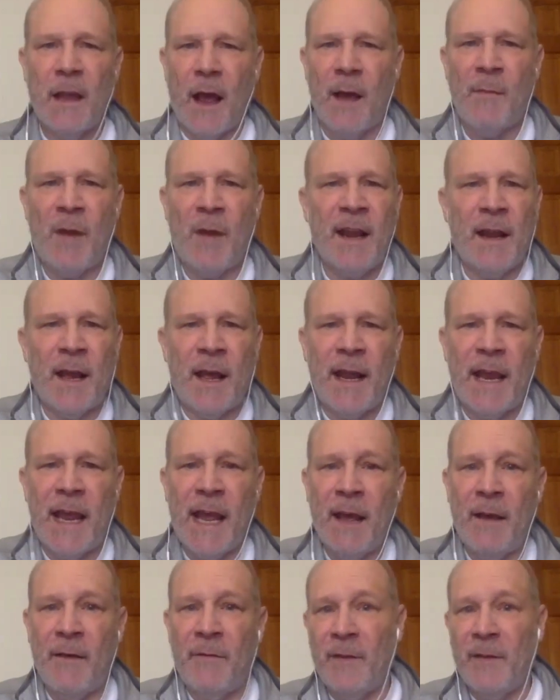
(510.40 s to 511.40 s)
I might not
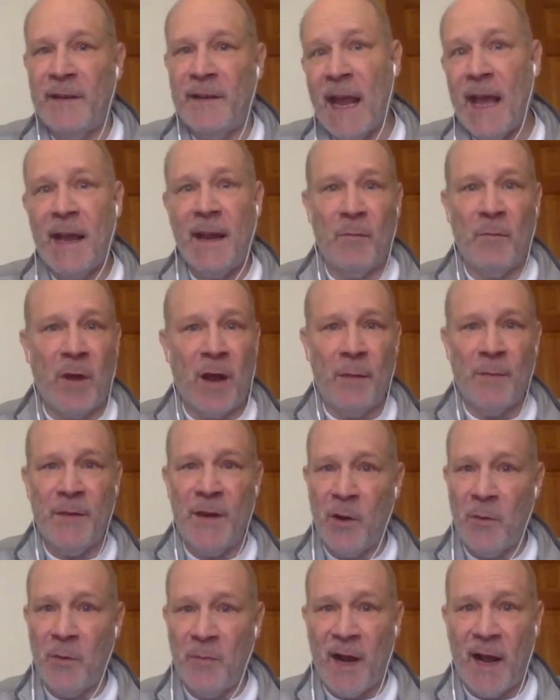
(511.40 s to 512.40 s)
have a dad and mom
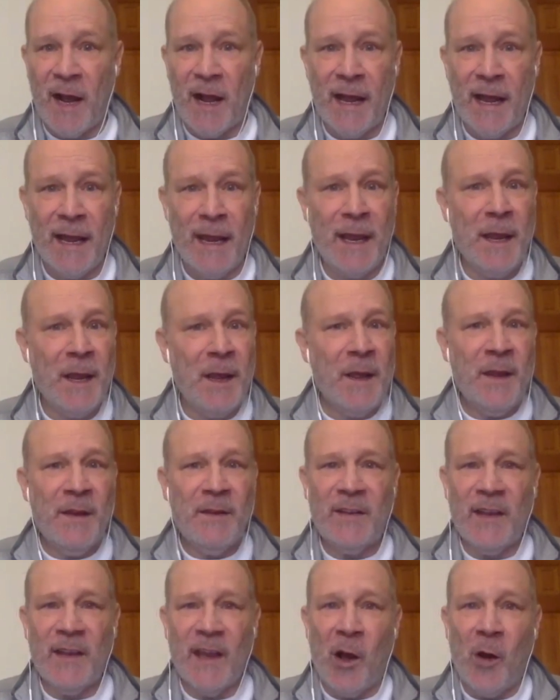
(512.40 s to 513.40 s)
nearby
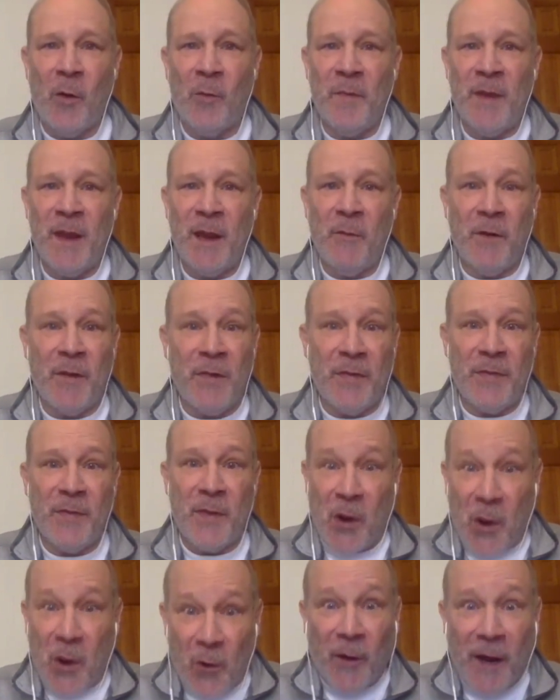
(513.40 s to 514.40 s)
to help me with
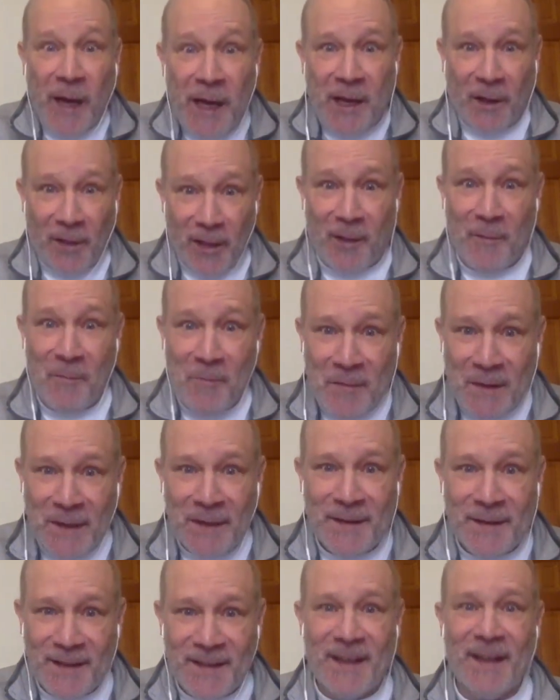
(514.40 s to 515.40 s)
the curriculum
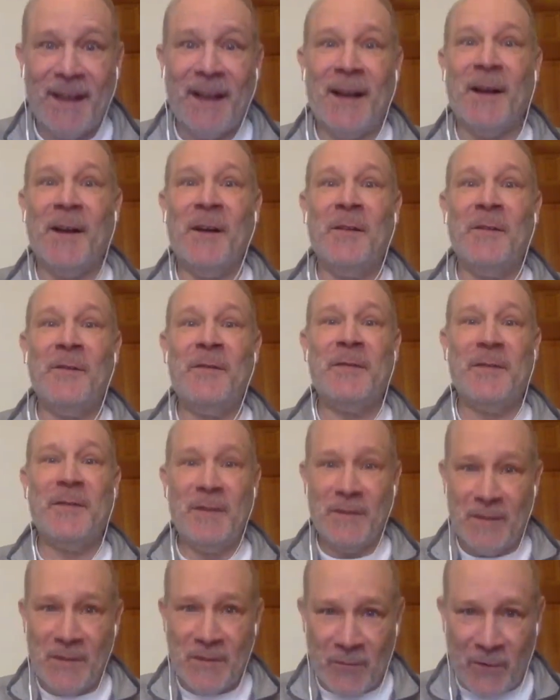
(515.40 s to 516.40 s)
of
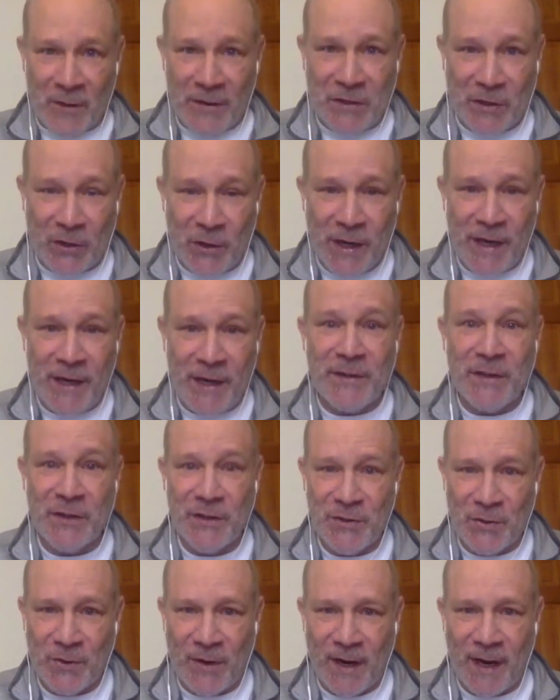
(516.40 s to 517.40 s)
returning to
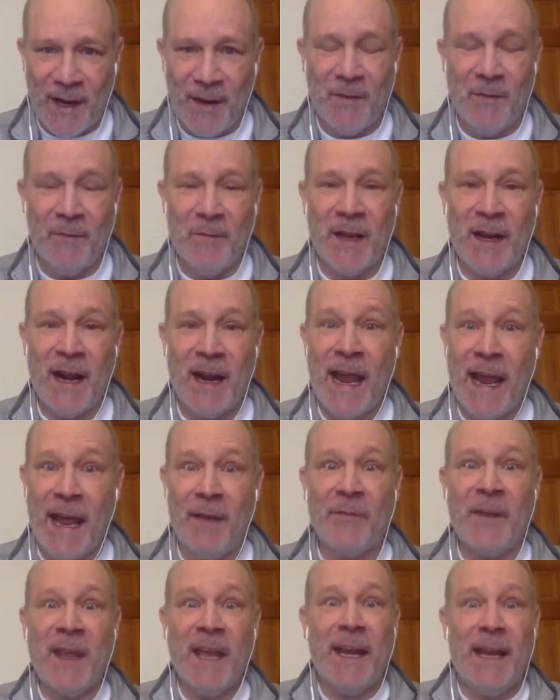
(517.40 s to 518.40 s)
joy, but I
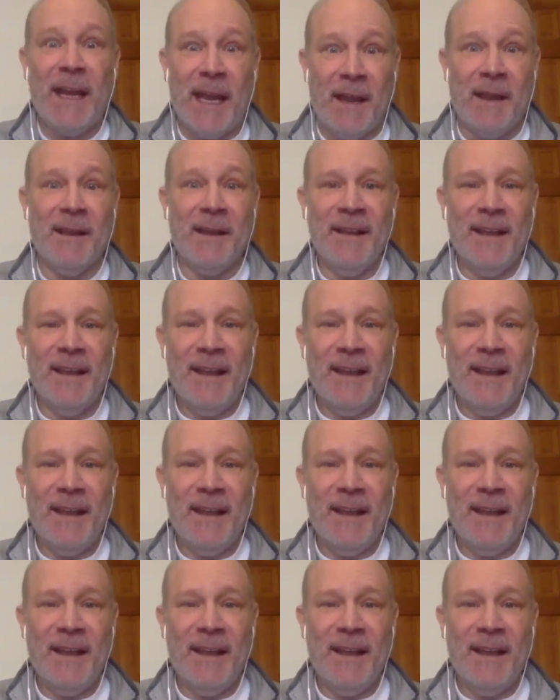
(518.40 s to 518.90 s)
have Kitty.